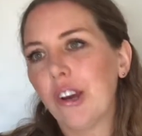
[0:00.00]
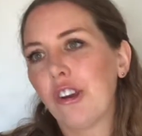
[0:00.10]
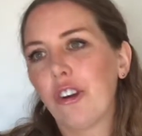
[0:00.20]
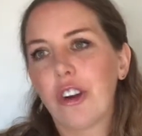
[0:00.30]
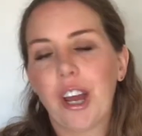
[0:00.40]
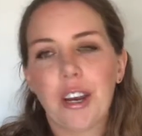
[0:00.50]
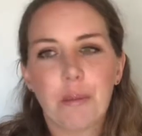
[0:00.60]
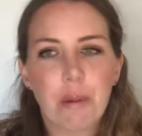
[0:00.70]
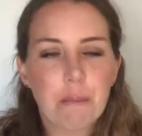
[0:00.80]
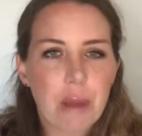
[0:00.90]
you're going to end
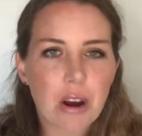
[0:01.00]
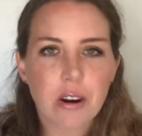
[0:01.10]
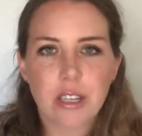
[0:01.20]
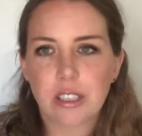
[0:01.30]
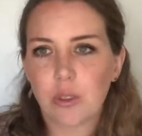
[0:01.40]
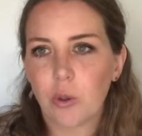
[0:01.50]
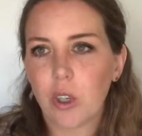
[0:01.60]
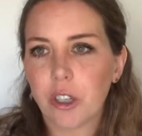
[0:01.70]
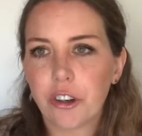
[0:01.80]
up embarrassed, or